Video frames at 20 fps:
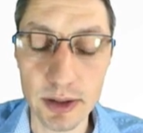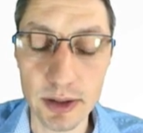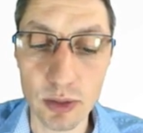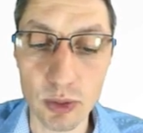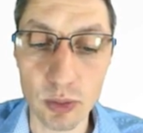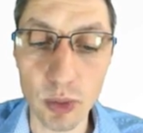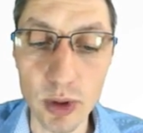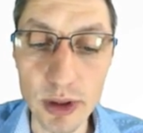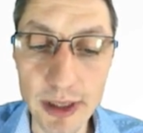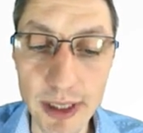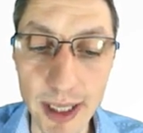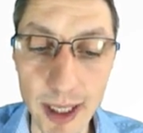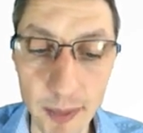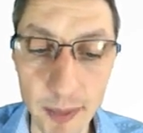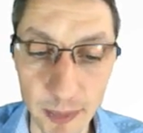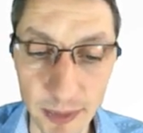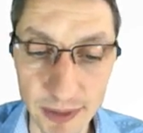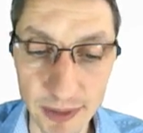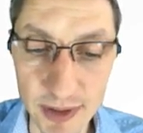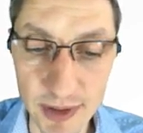What
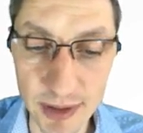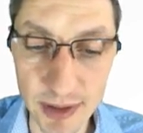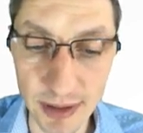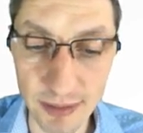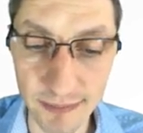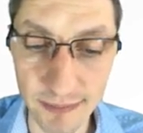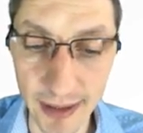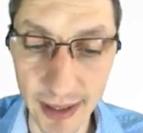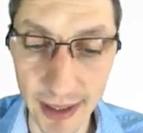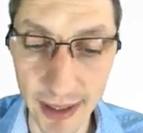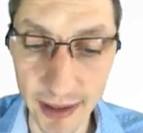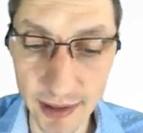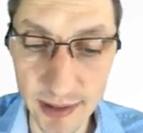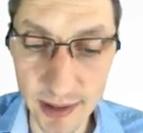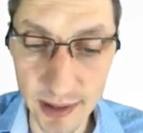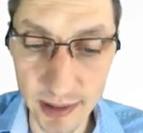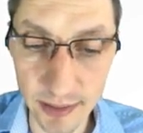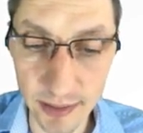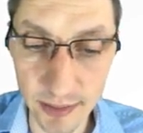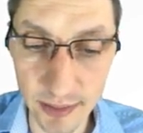happens if
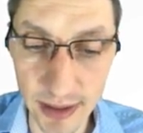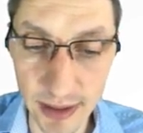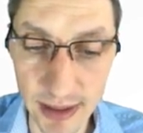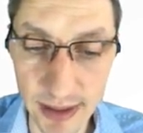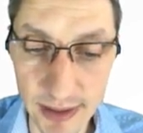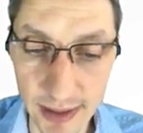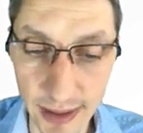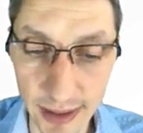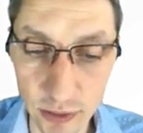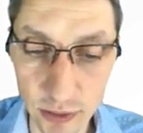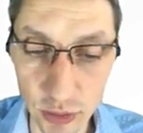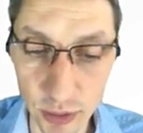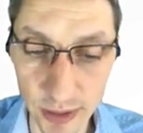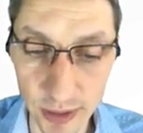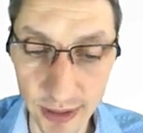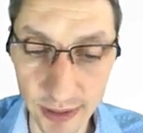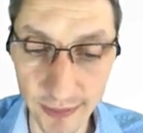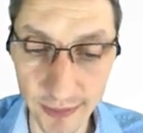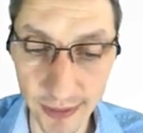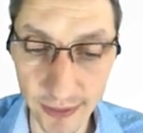x is actually
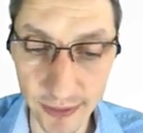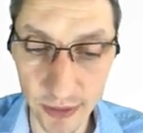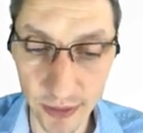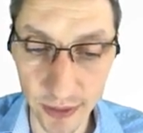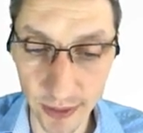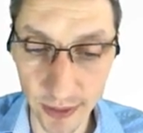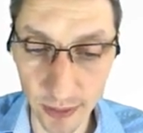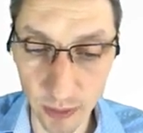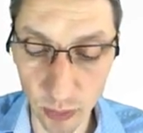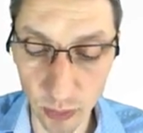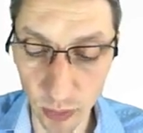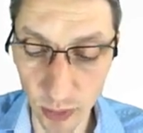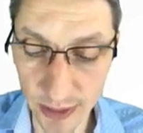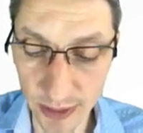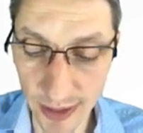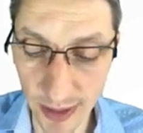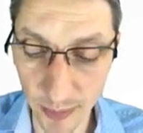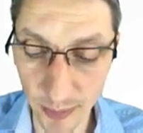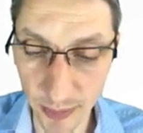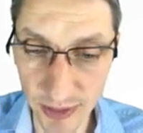a vector? What
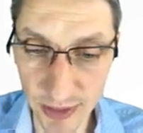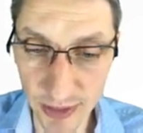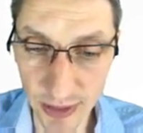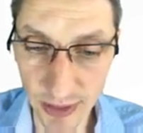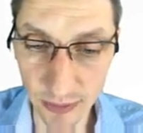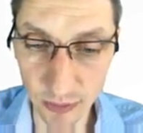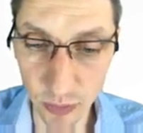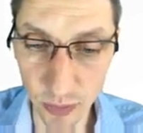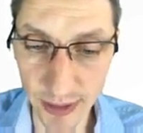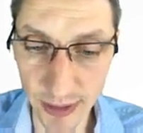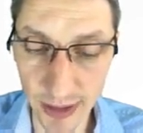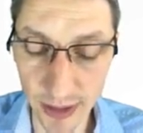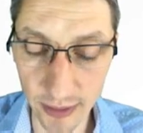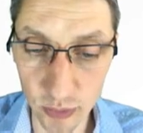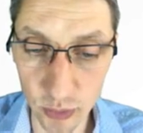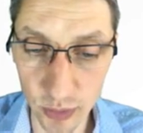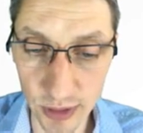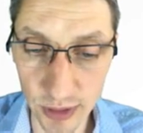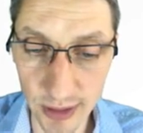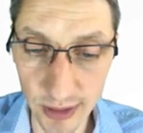happens if we have
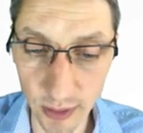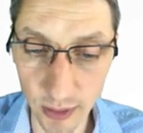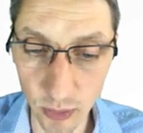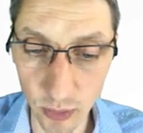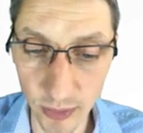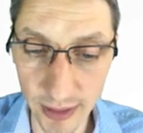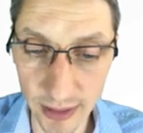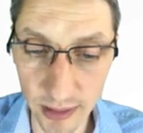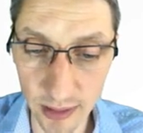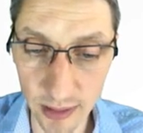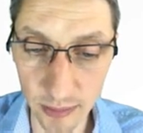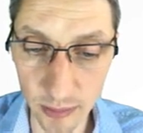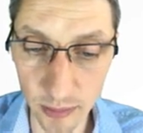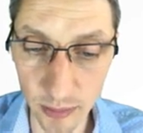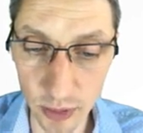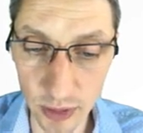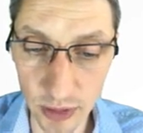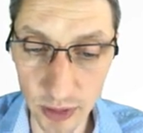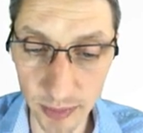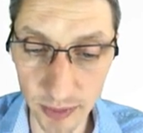to deal with
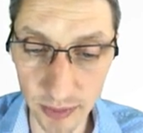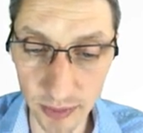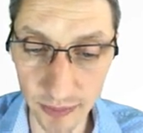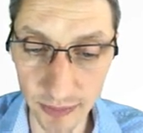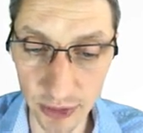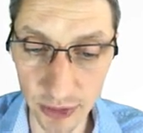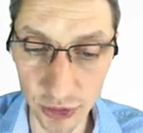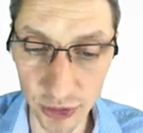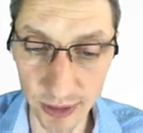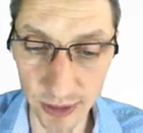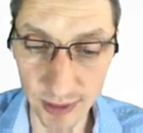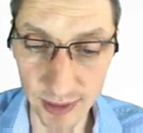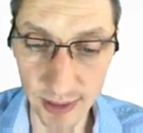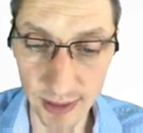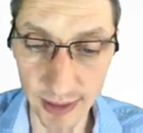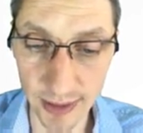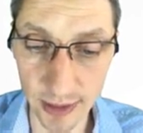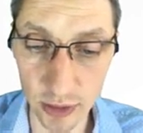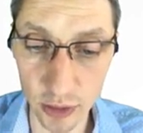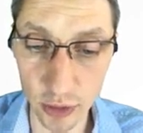multiple features,
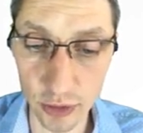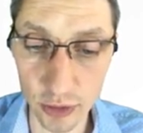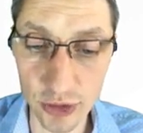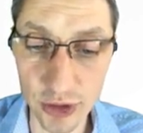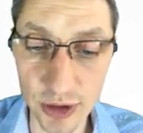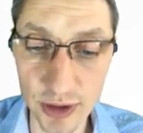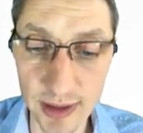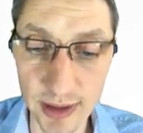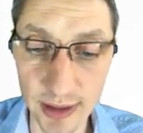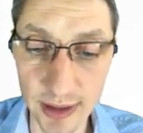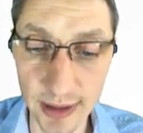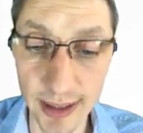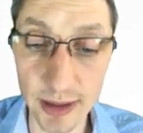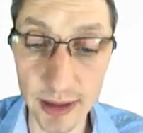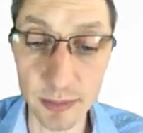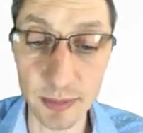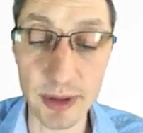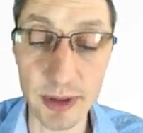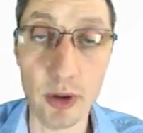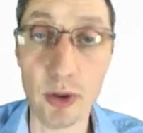like not just the
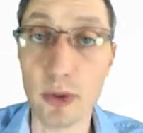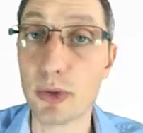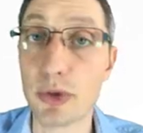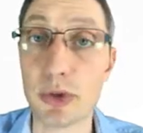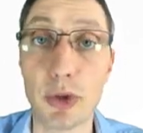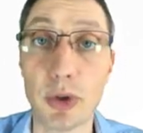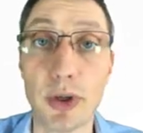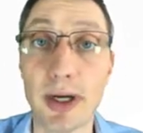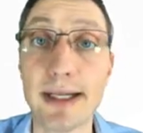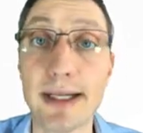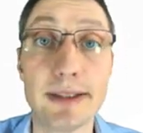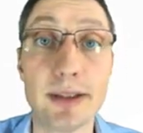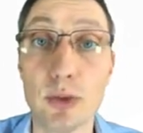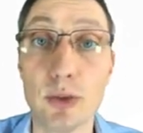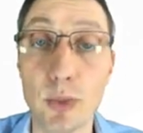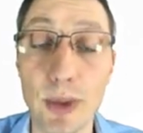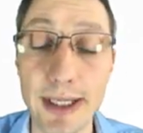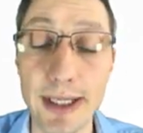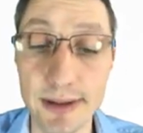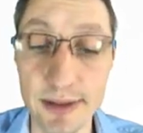height, but also height and
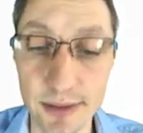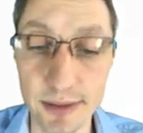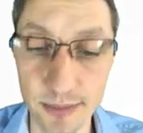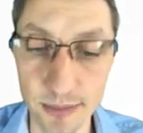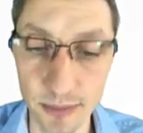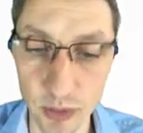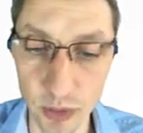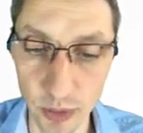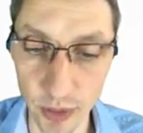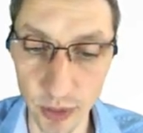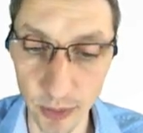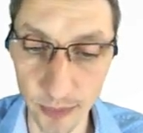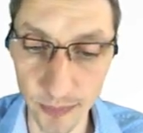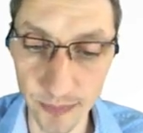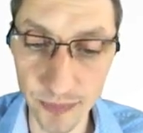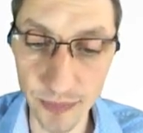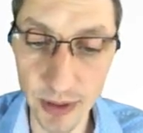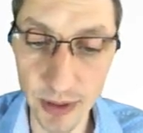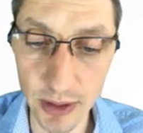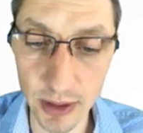weight,
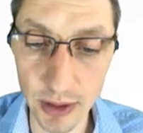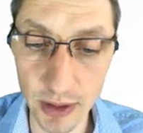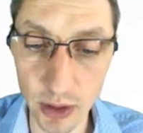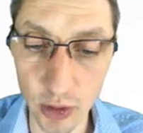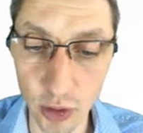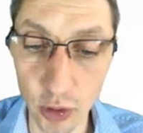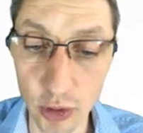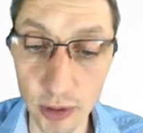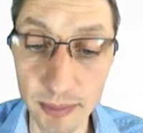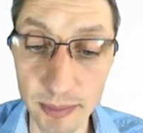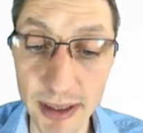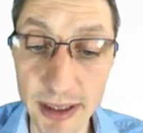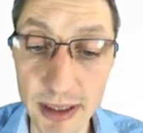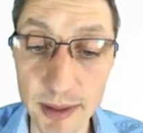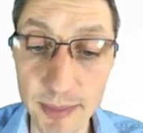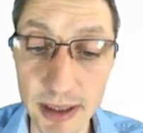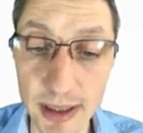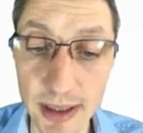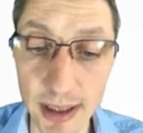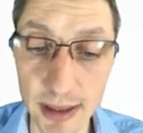or
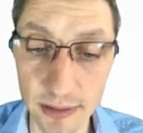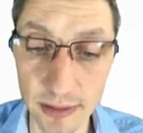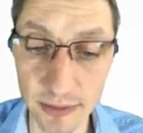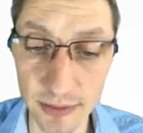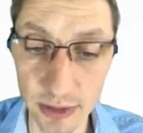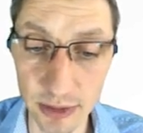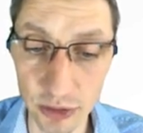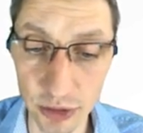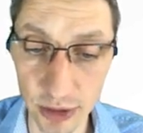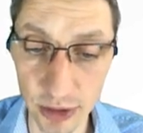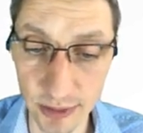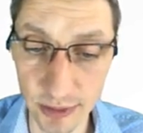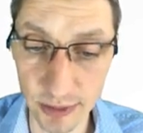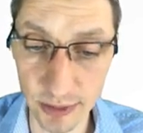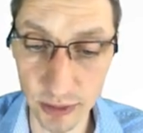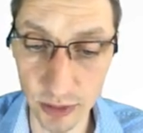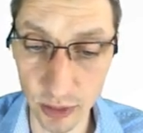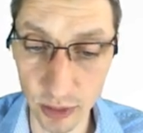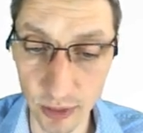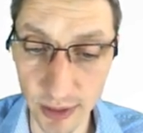many other features?
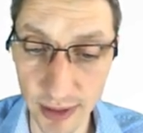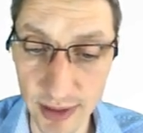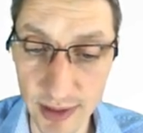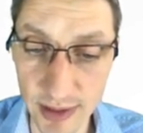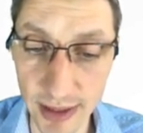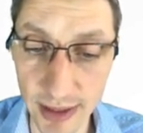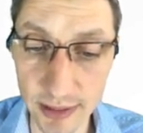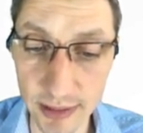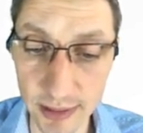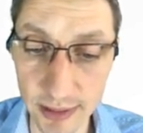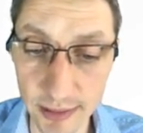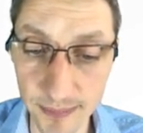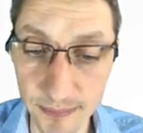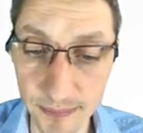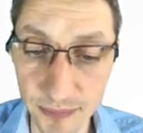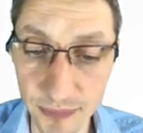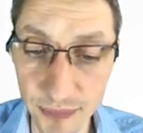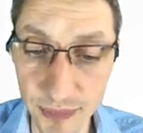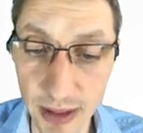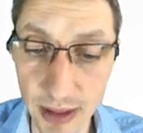So let's say that
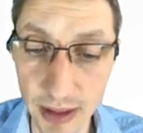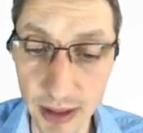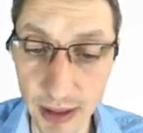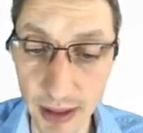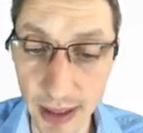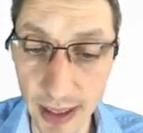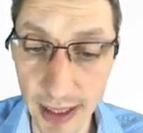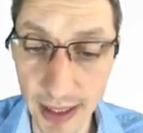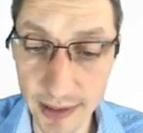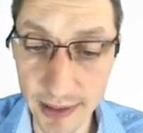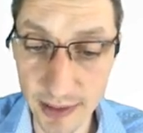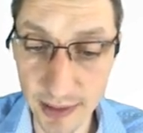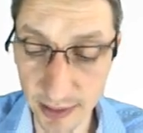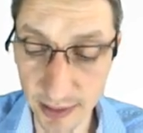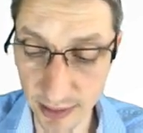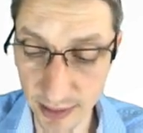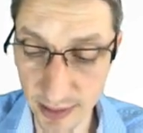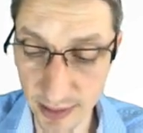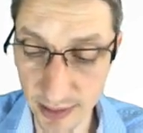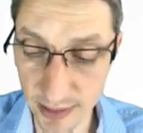x
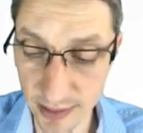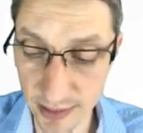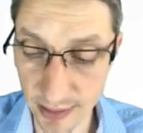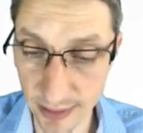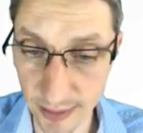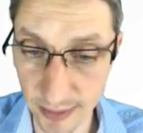is